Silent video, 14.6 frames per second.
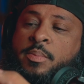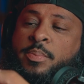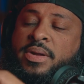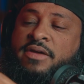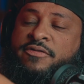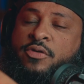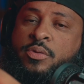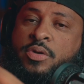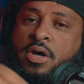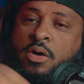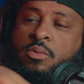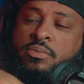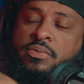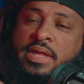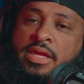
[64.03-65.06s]
But if you
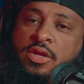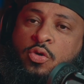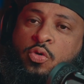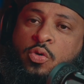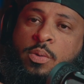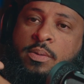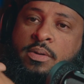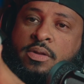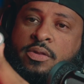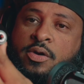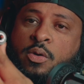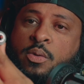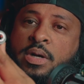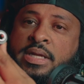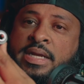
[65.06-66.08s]
don't, they do
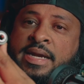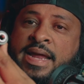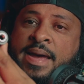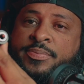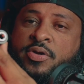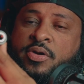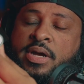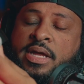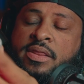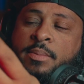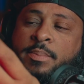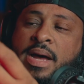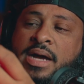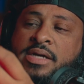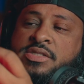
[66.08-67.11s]
throw an adapter in the
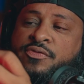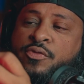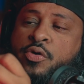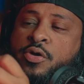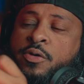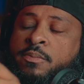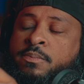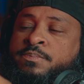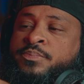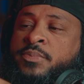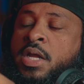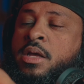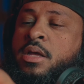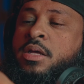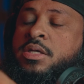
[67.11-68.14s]
box for you.
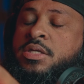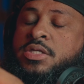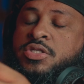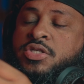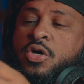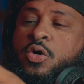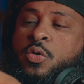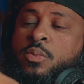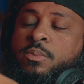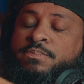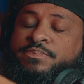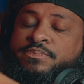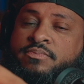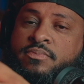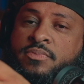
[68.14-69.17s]
So
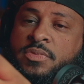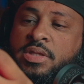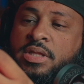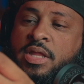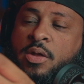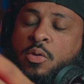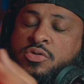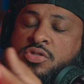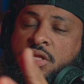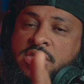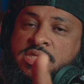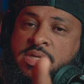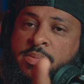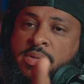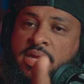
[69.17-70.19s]
those are the
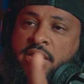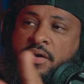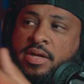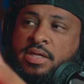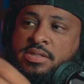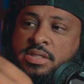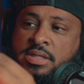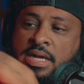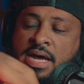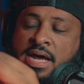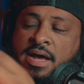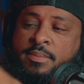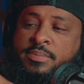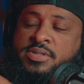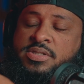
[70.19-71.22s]
similarities. The
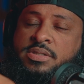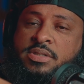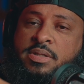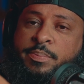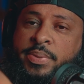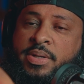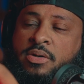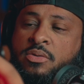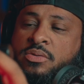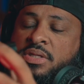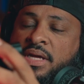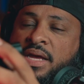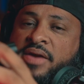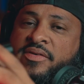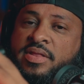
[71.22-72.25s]
knobs, the build,
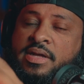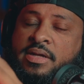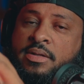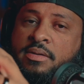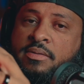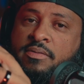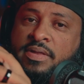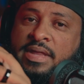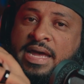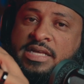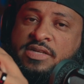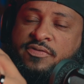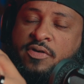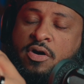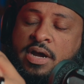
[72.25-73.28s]
everything
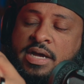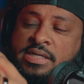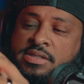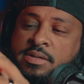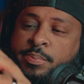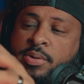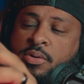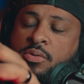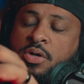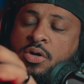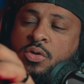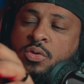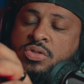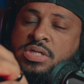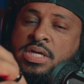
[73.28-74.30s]
as far as the build
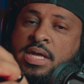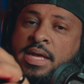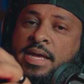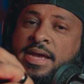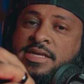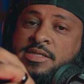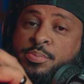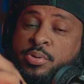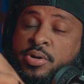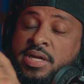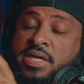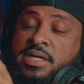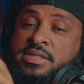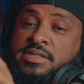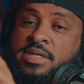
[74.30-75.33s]
goes is
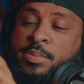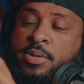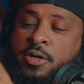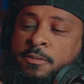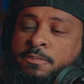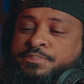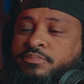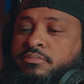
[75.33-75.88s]
pretty similar.